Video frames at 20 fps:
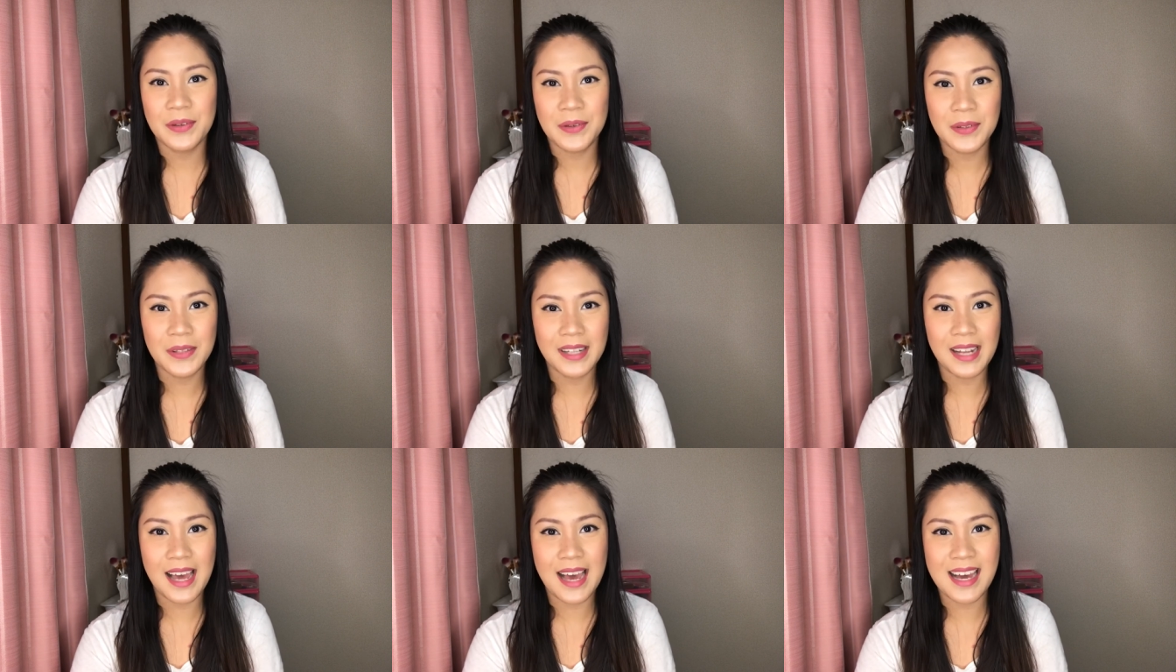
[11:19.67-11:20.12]

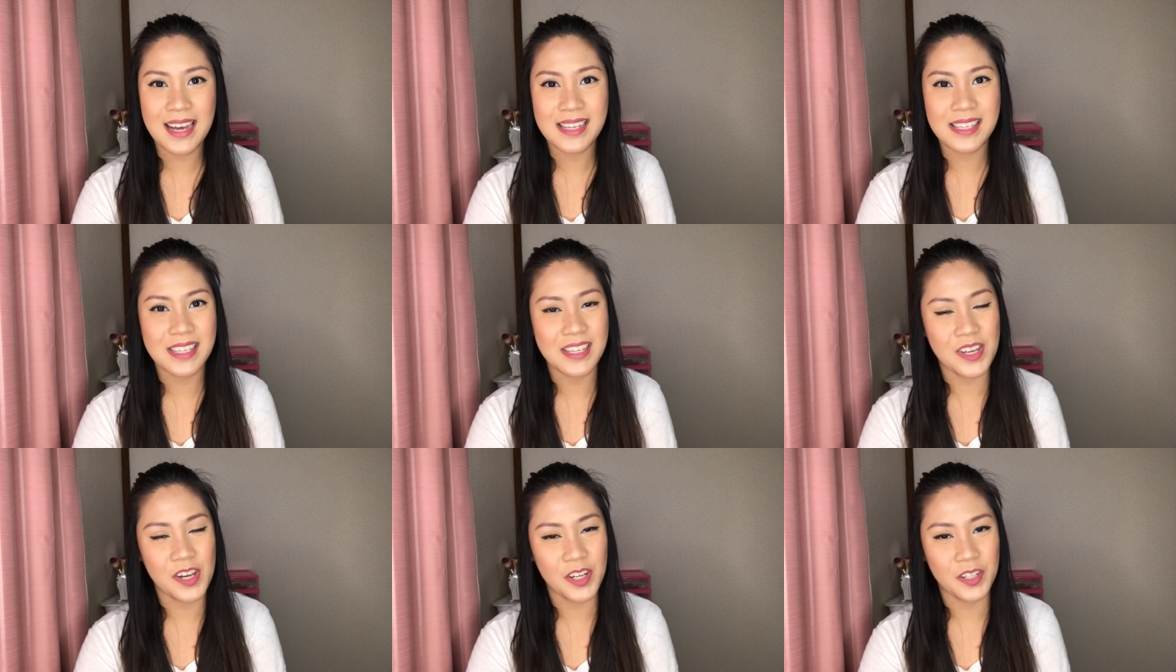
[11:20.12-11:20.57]
Yun lang.
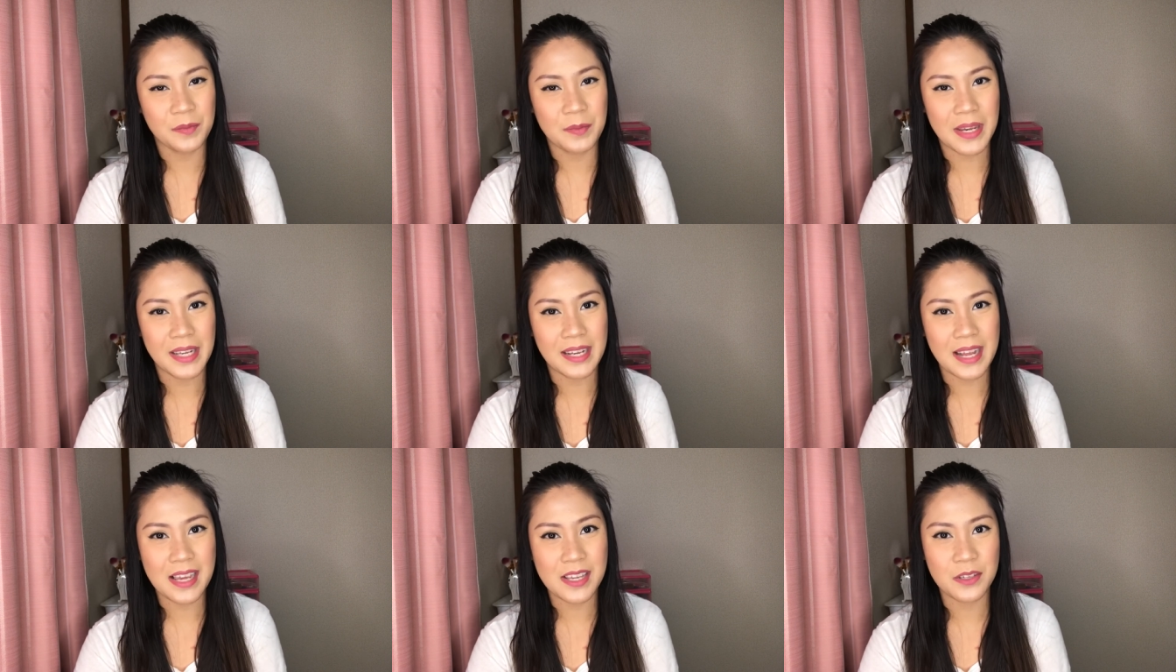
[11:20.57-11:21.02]
See you on
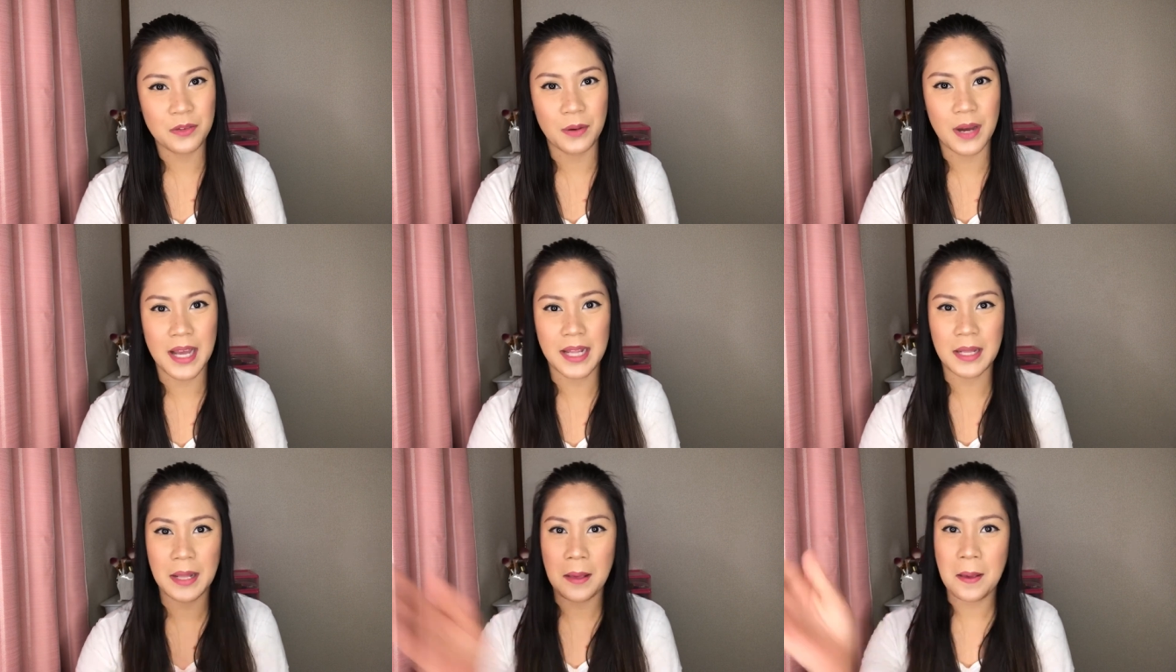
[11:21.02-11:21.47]
my next
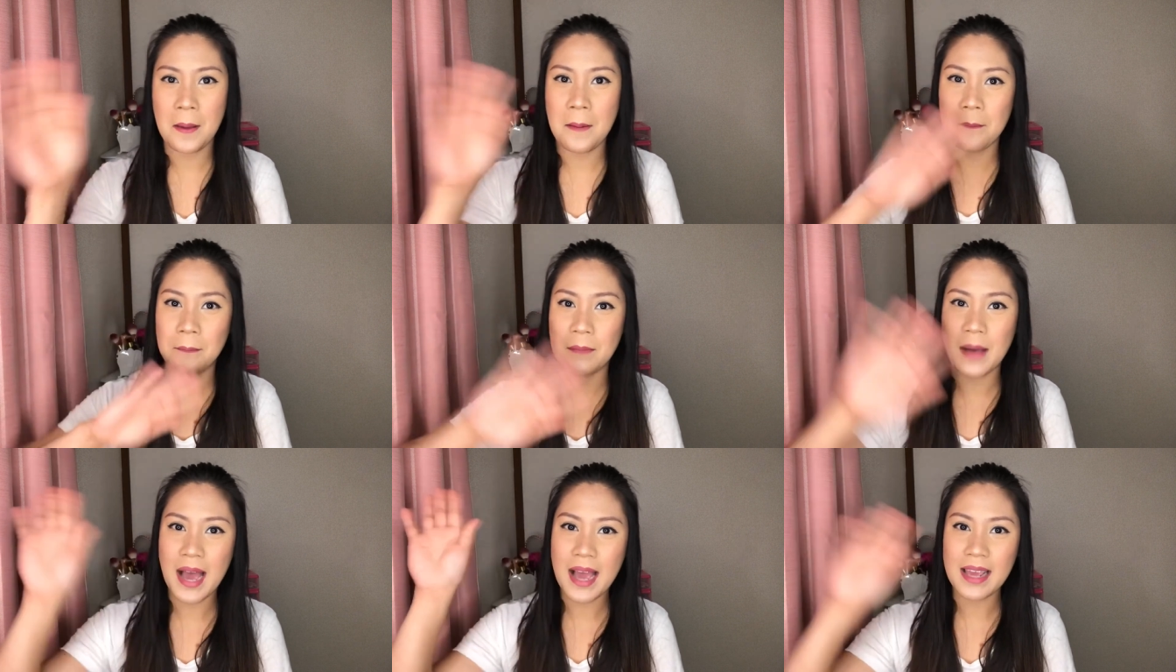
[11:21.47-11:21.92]
one.
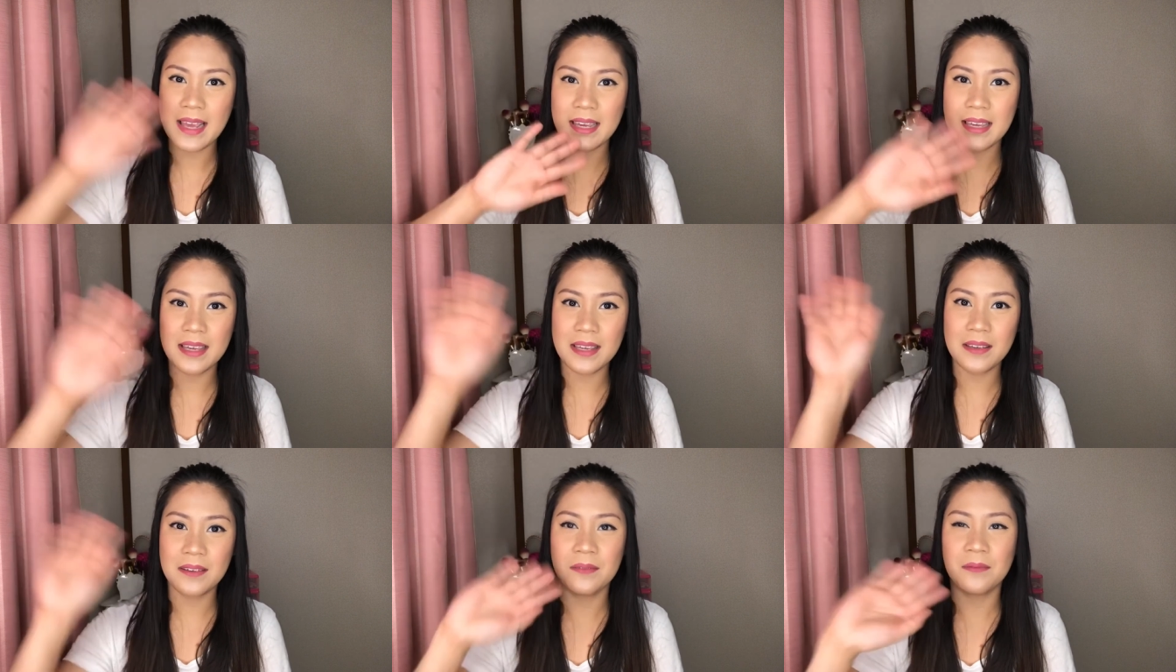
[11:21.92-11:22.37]

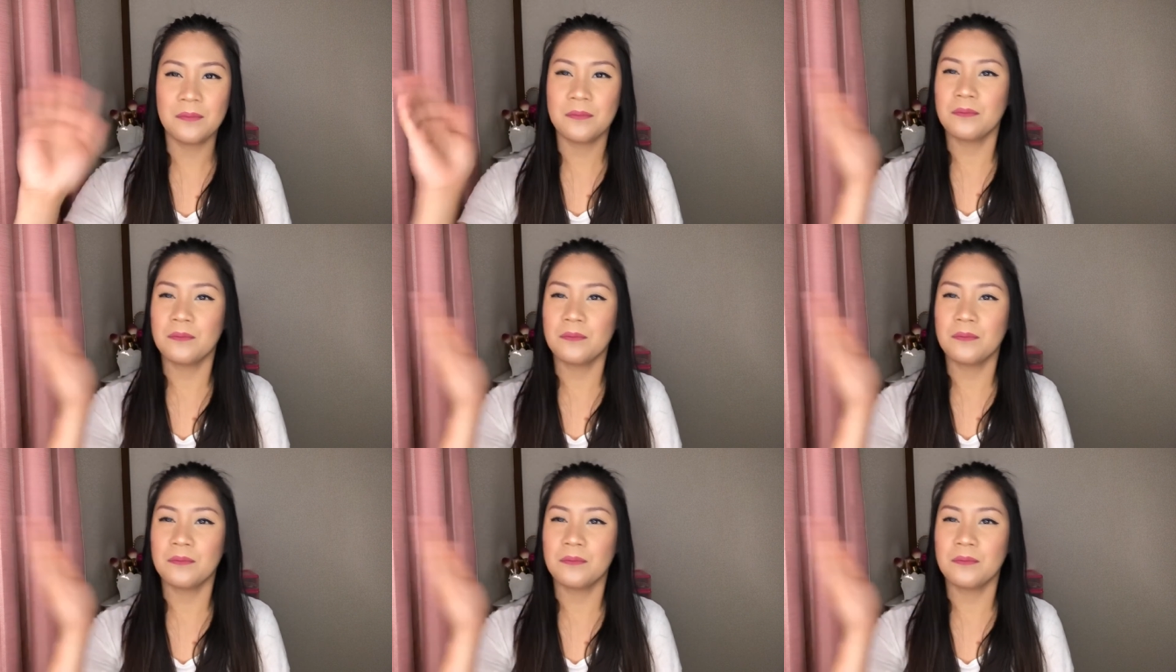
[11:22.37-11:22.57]
Bye!